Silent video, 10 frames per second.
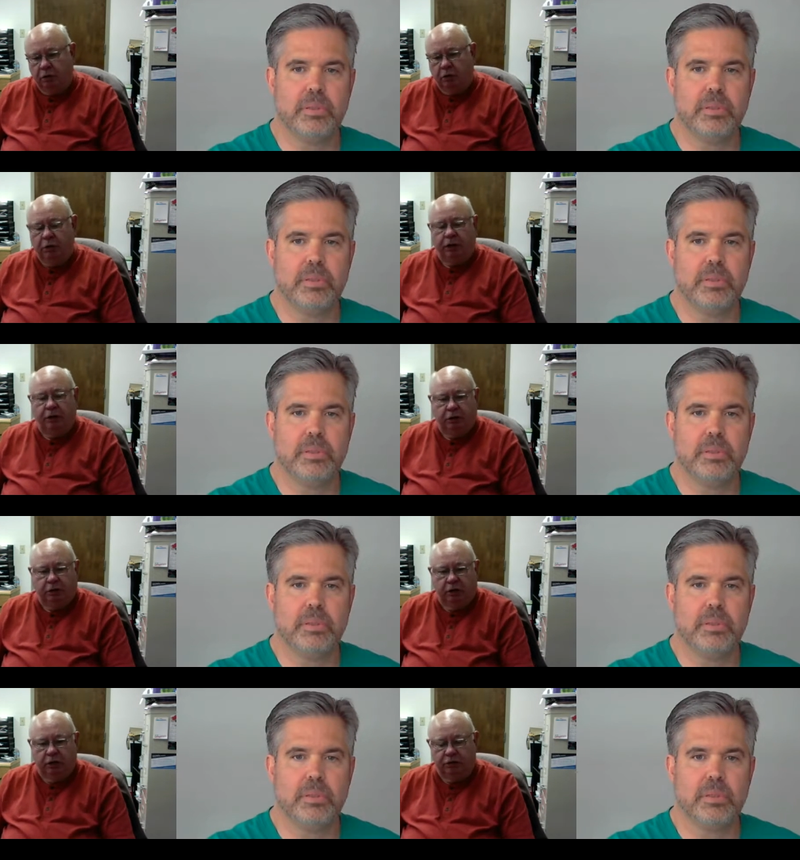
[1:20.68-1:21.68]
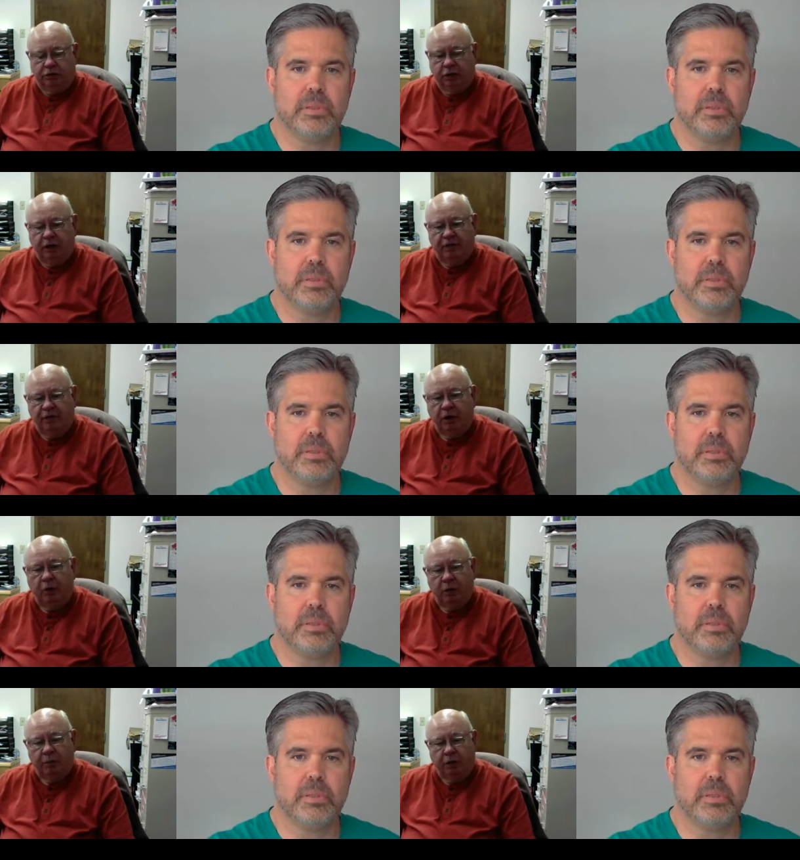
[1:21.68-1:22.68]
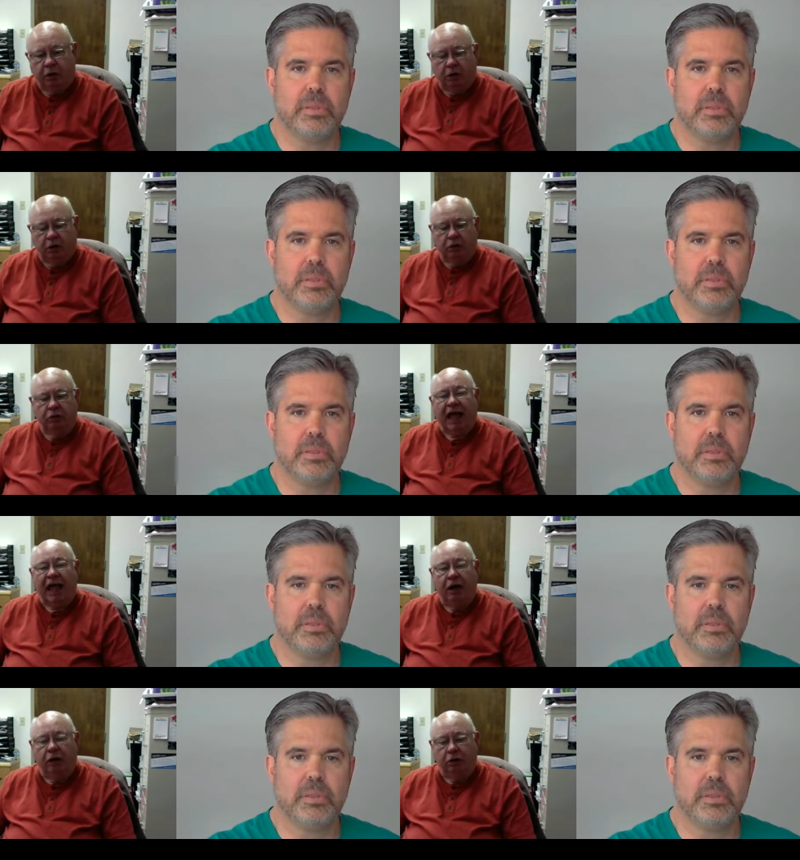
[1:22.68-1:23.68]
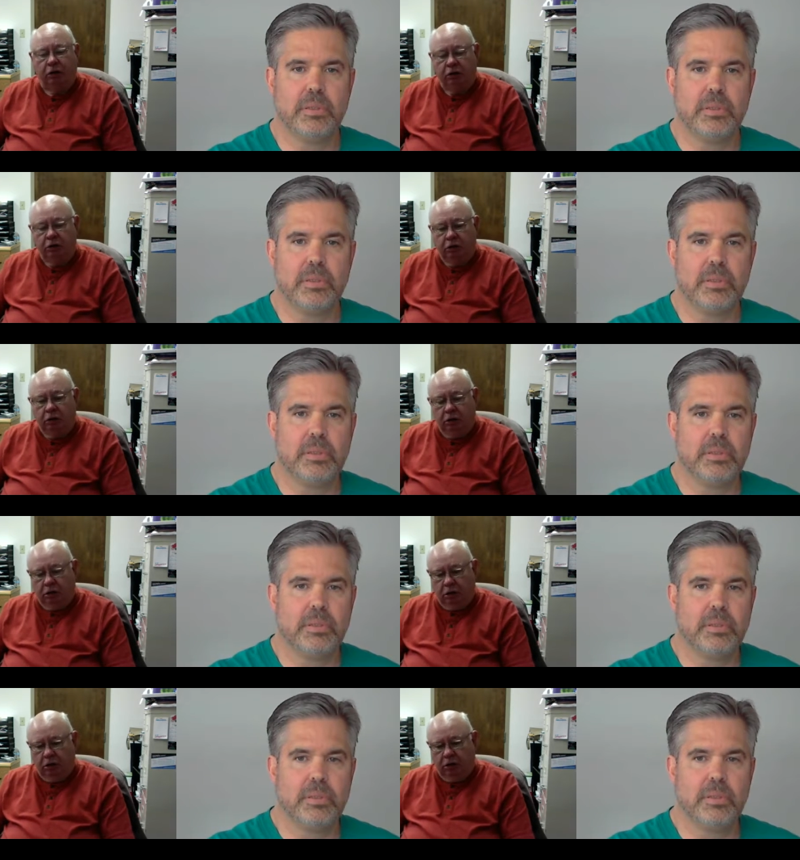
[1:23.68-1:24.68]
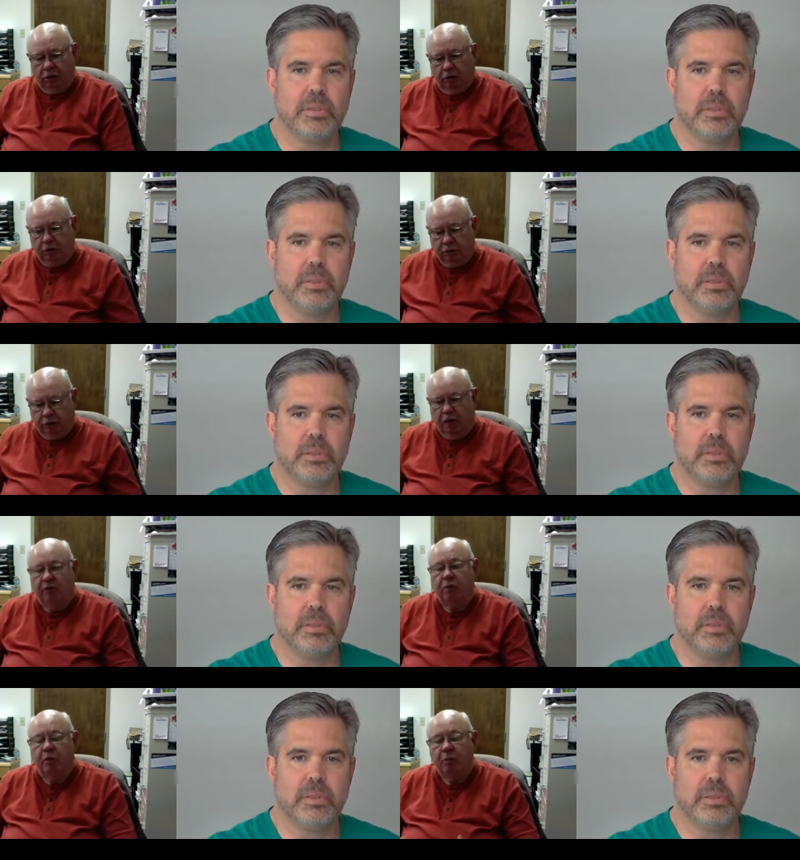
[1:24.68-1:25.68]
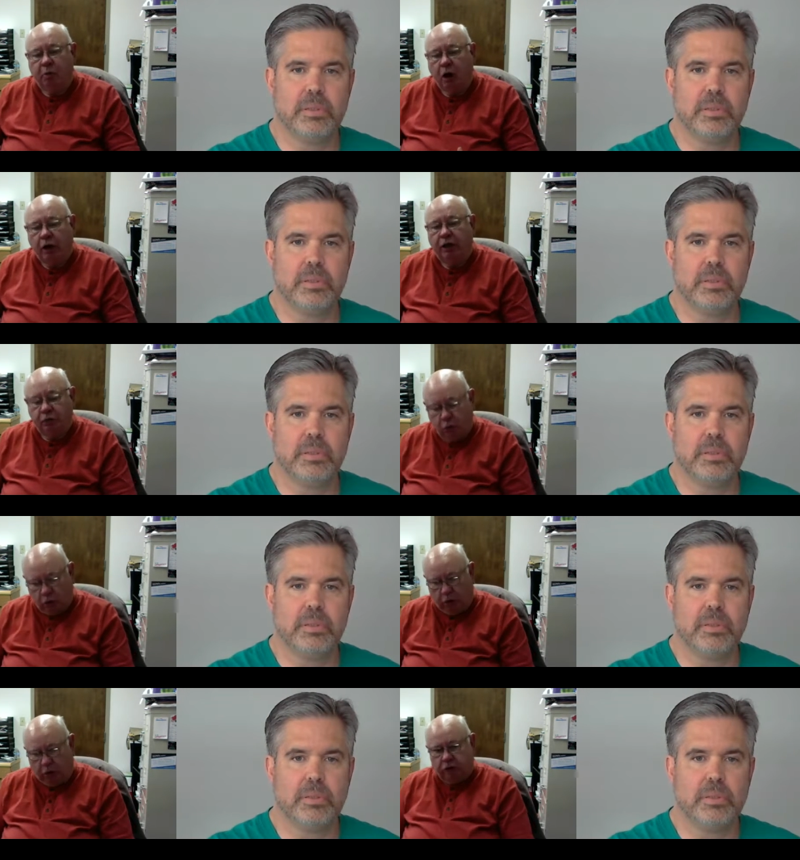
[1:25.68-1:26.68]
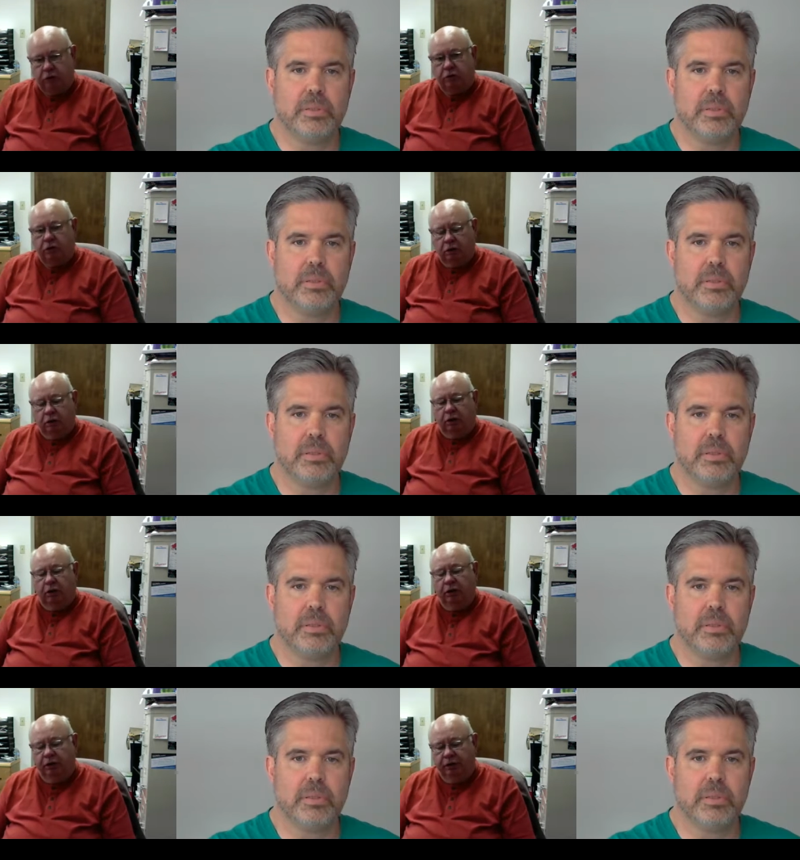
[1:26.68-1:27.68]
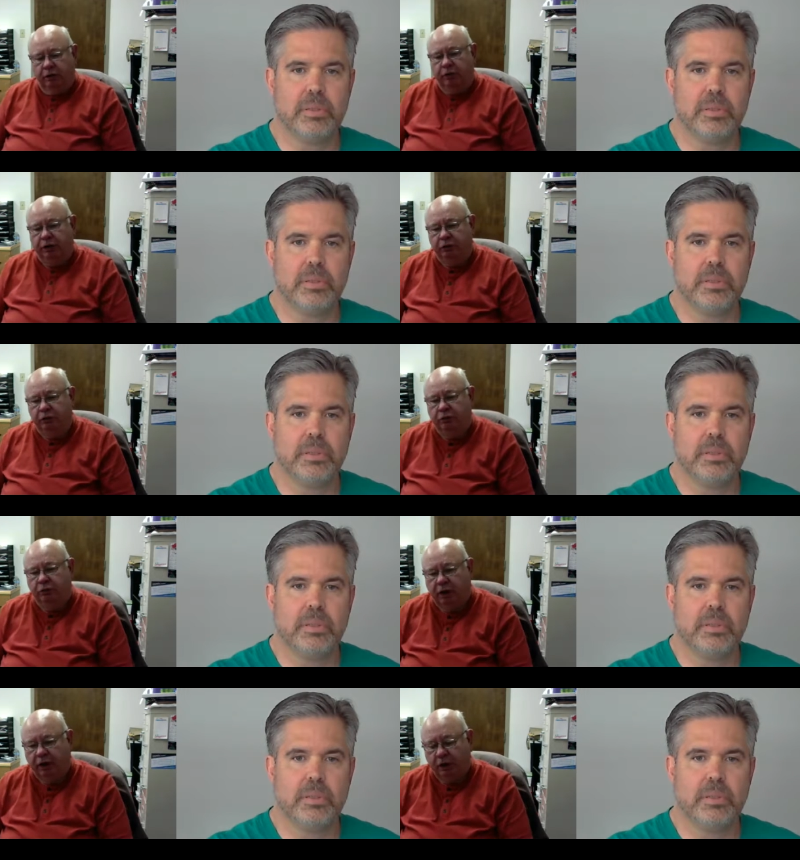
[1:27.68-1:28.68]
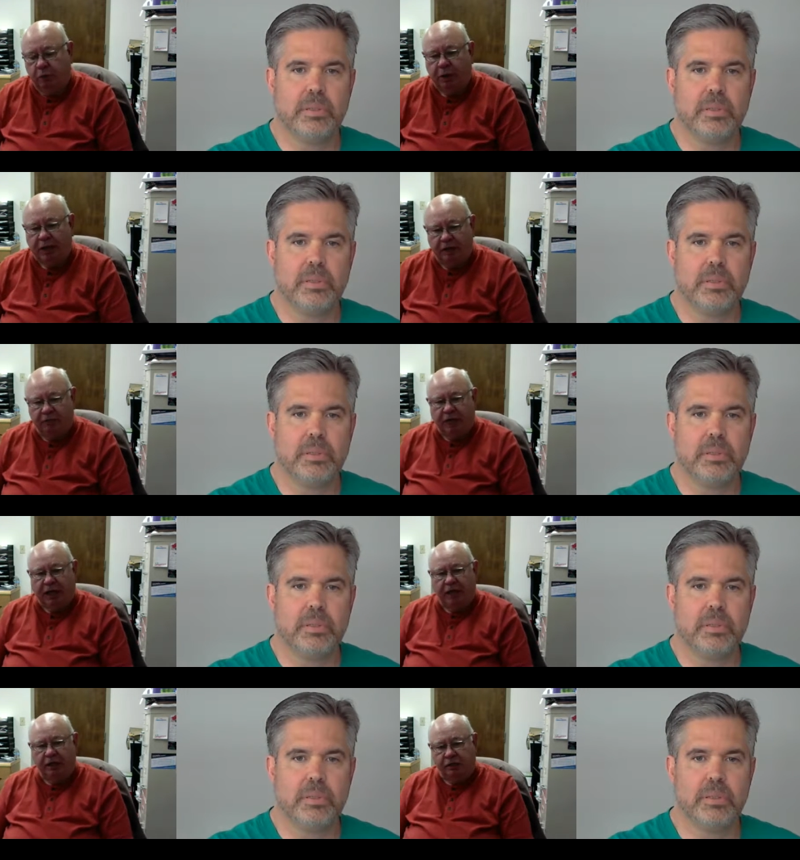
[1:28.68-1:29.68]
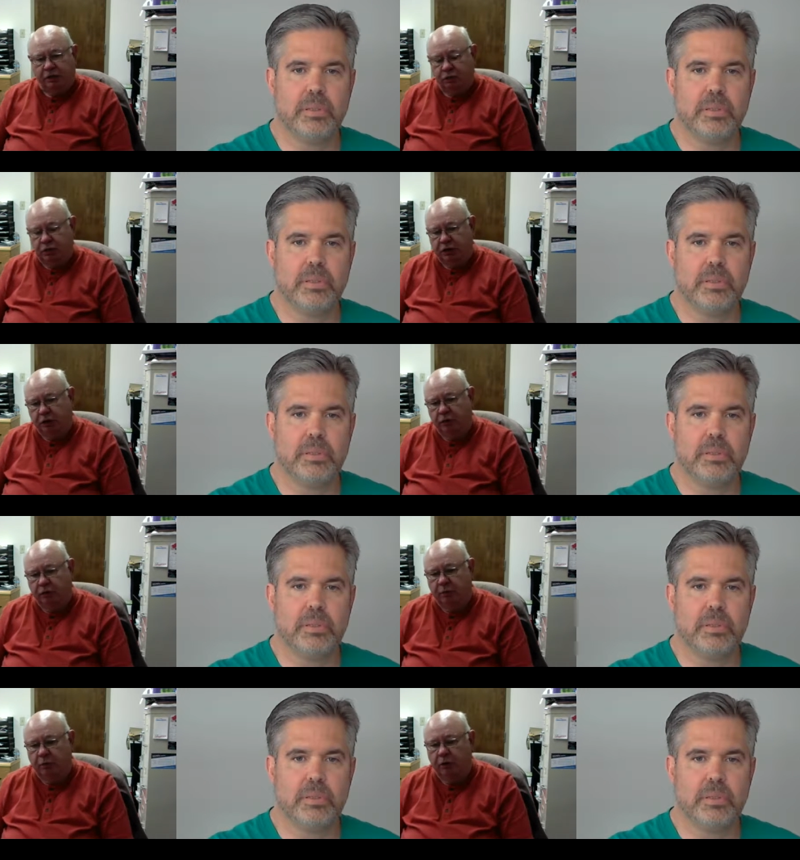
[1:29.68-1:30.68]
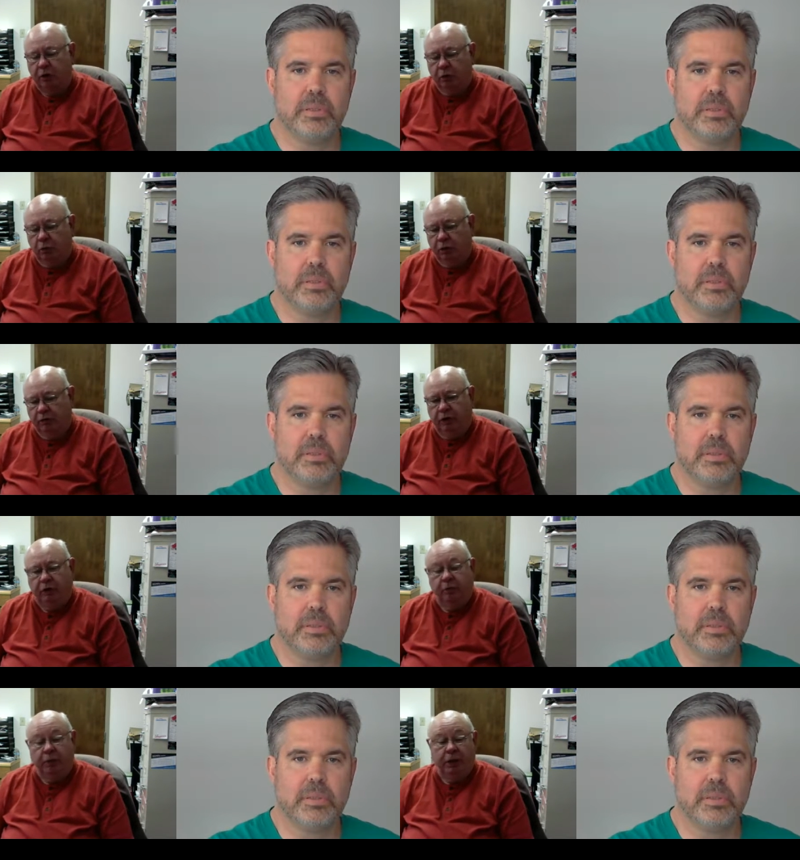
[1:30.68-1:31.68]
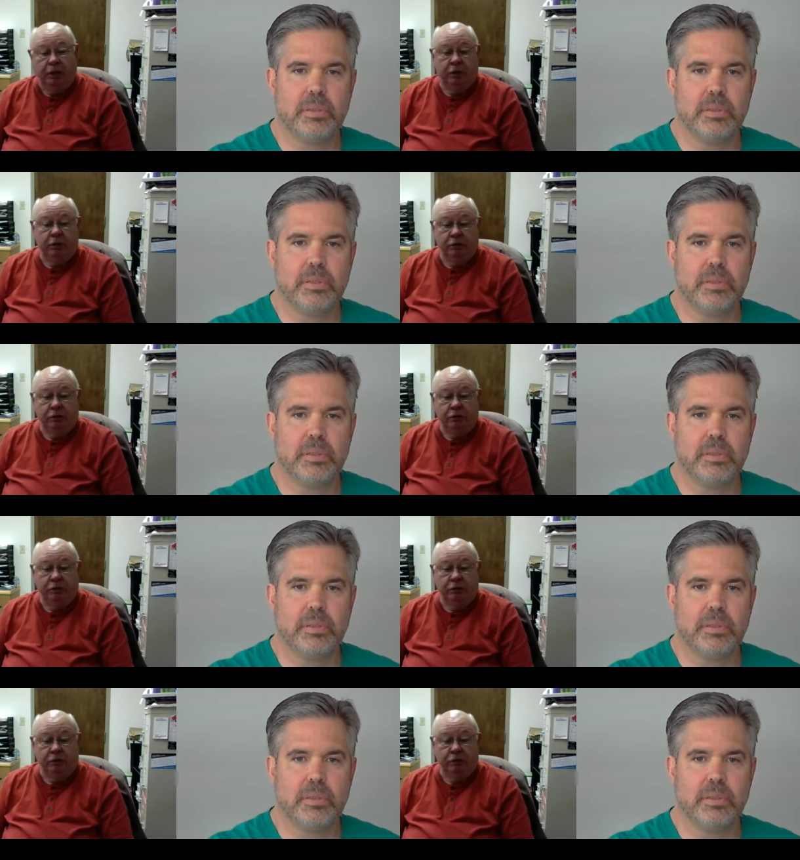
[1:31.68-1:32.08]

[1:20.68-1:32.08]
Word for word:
Speaker 1: quick 2.5-hour webinar on how the government market works. Then we do a competitive analysis. We show them where their competitors